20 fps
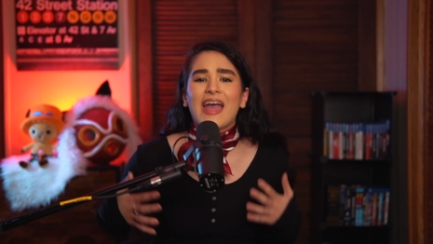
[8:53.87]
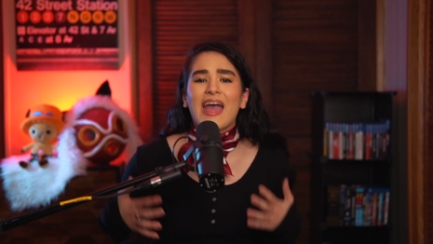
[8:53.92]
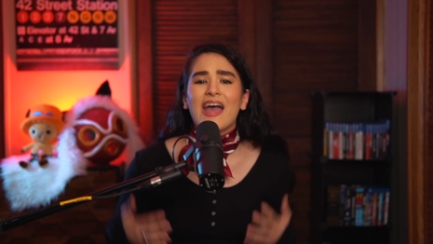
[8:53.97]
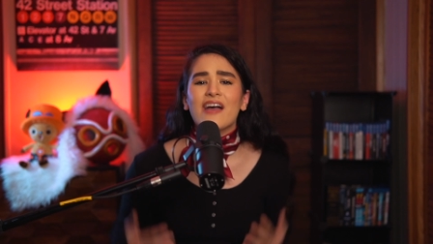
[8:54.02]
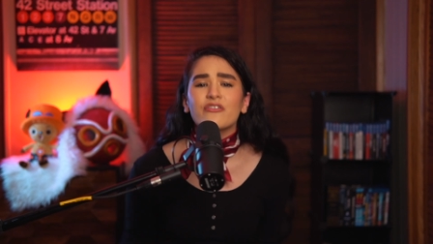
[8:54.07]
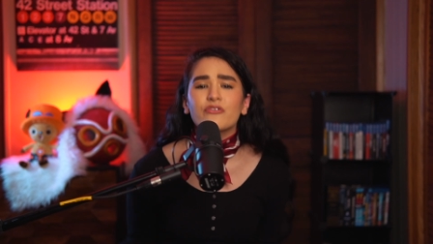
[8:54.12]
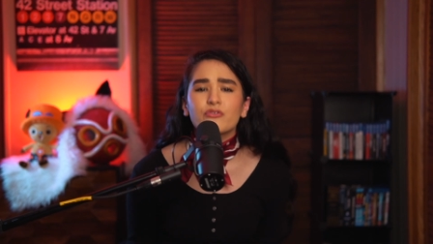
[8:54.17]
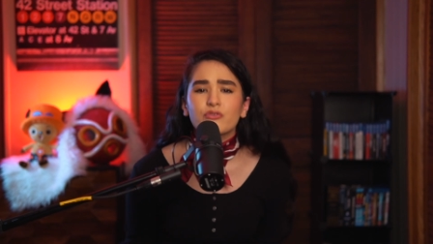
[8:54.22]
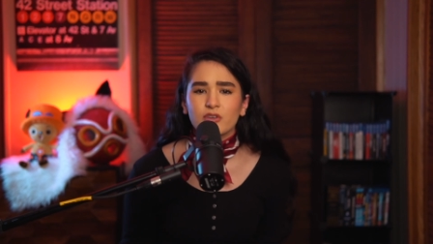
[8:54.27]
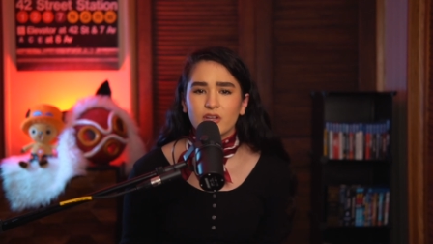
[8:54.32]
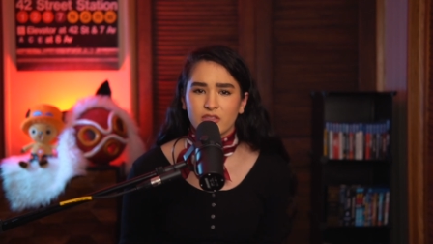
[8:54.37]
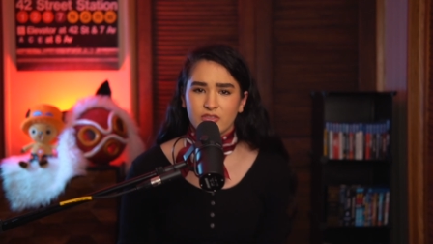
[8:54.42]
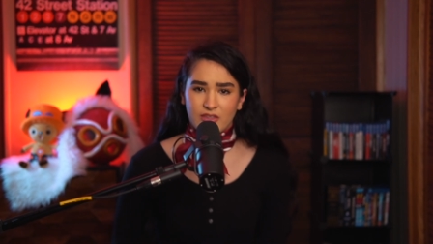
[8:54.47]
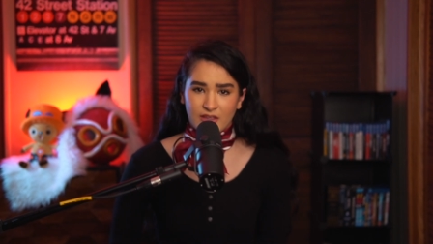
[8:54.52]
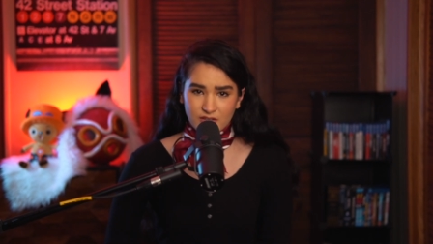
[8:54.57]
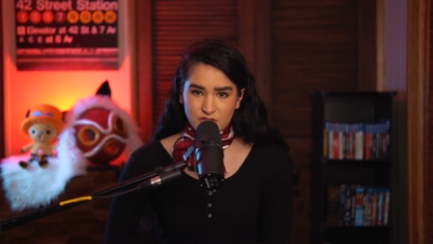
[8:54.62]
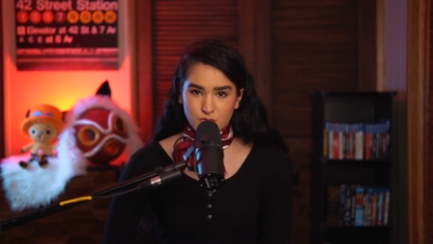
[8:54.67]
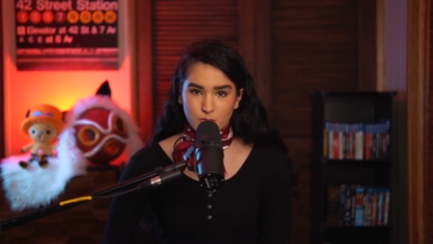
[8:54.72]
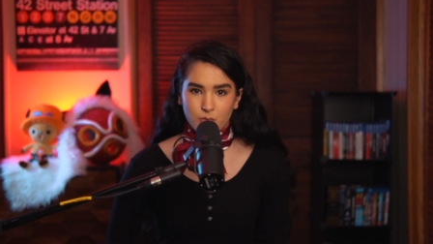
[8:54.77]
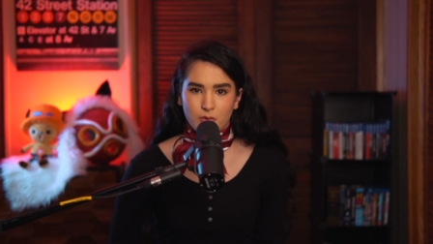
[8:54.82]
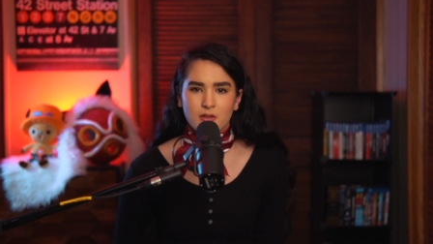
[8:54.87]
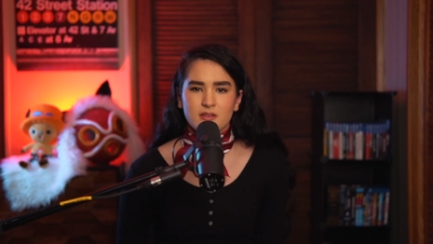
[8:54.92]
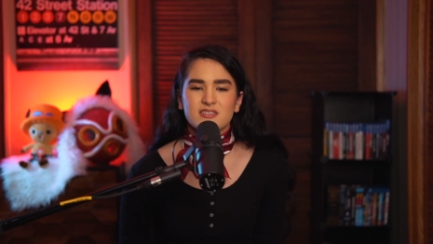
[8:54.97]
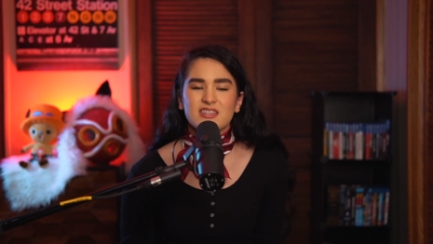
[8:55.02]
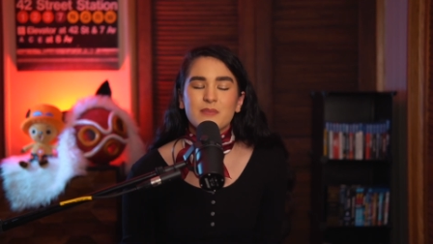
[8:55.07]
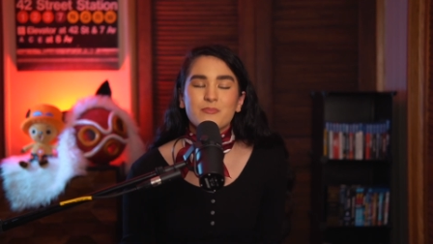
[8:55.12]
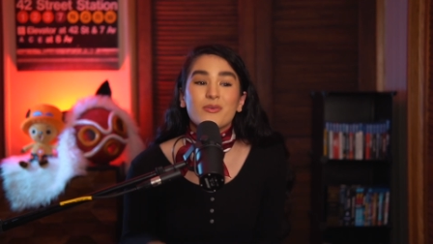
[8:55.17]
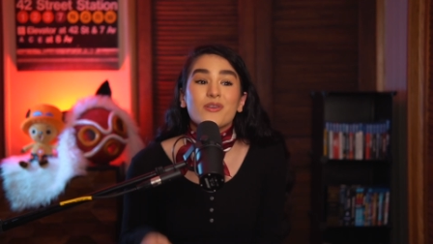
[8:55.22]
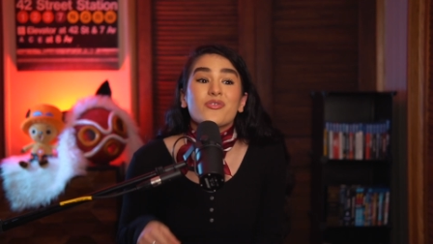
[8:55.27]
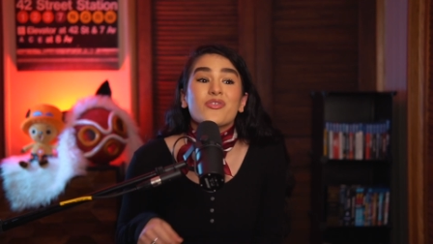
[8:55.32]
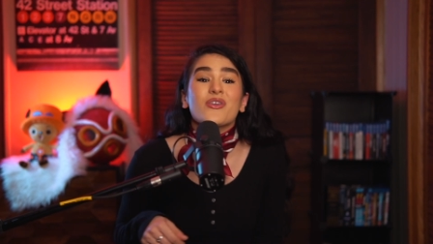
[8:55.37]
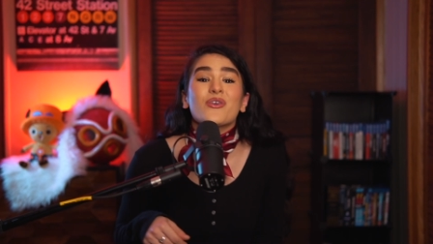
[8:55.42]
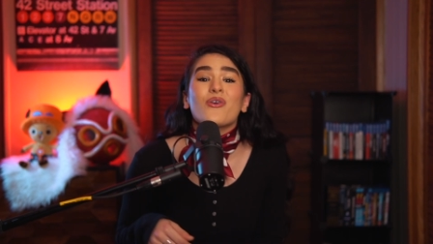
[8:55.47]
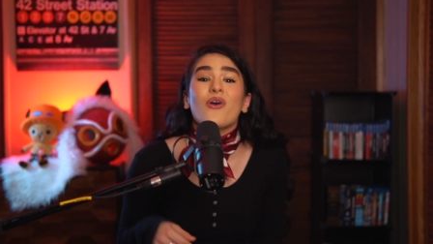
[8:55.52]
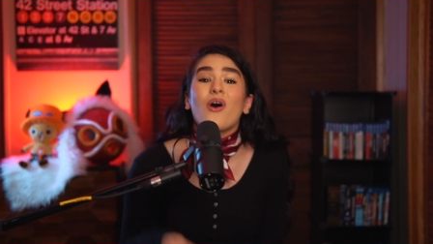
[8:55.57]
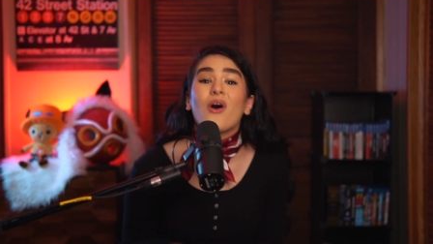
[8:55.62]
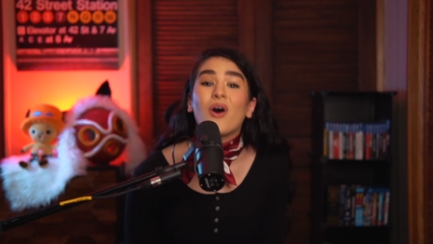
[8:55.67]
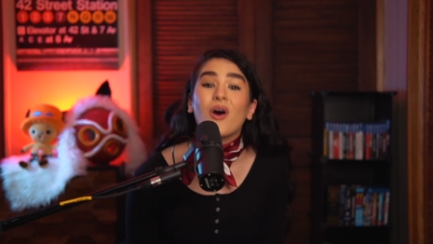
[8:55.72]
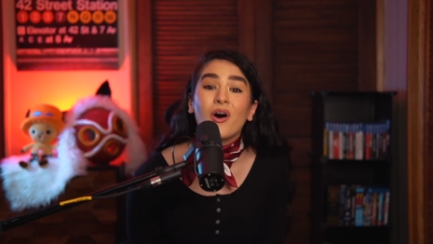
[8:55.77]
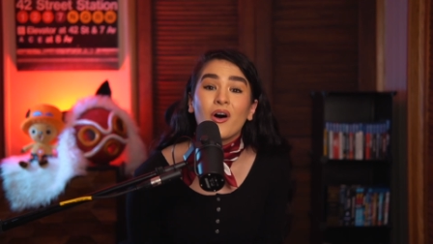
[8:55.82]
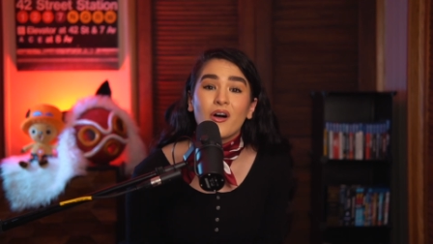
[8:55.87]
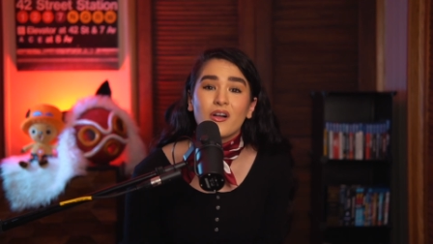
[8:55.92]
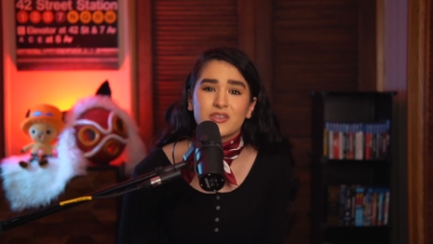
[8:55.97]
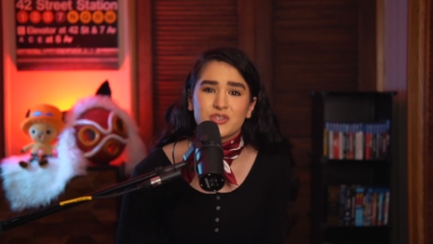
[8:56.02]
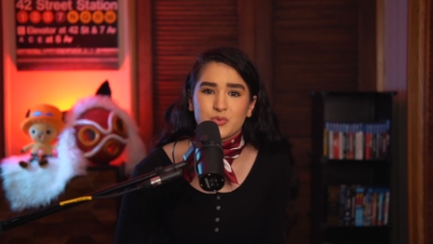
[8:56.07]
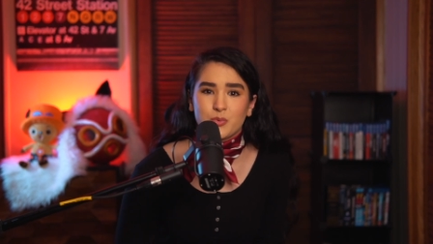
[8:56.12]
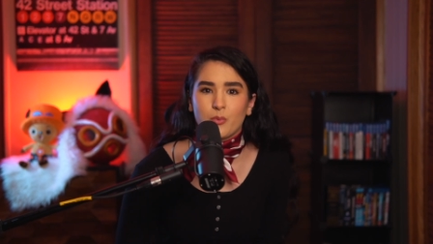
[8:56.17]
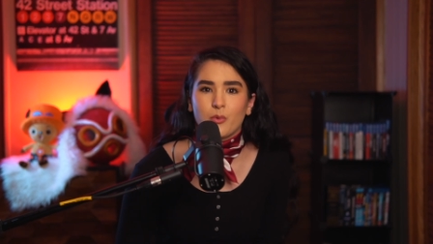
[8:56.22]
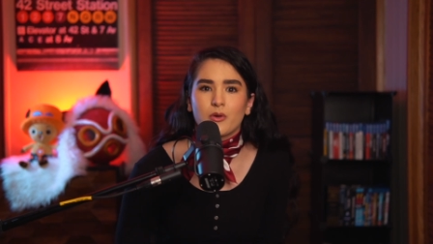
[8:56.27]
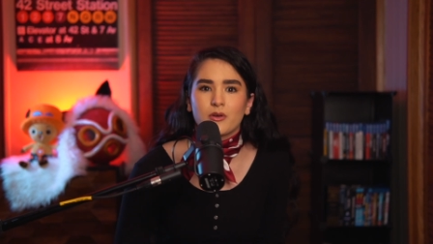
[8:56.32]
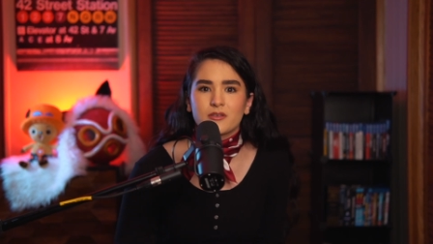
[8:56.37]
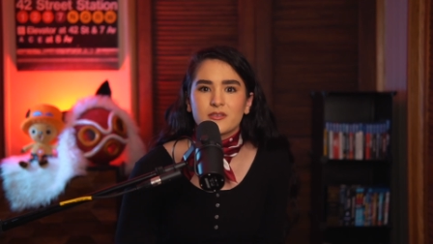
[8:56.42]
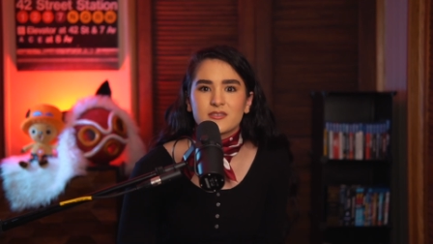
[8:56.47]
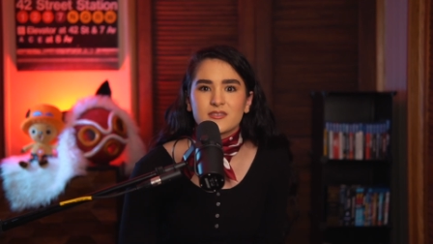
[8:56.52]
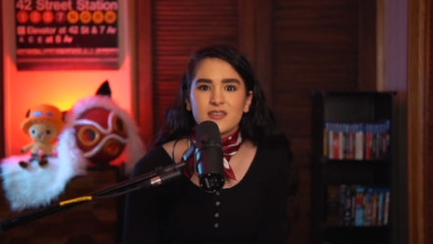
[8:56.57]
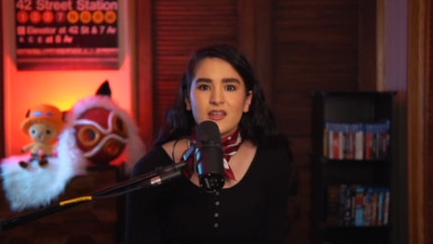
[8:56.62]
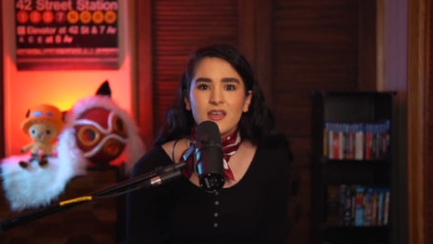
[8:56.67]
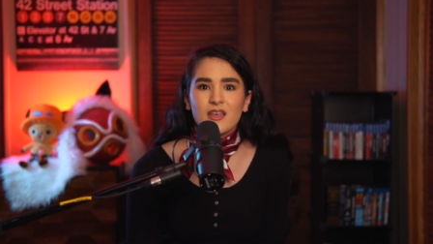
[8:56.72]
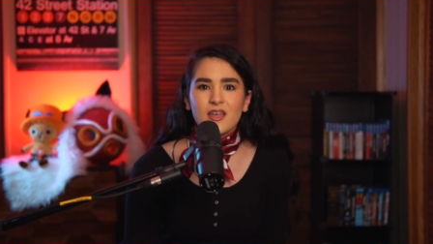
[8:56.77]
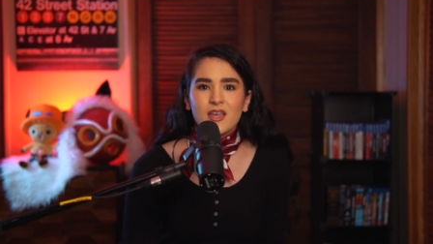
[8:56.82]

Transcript: everything towards, they put their all towards.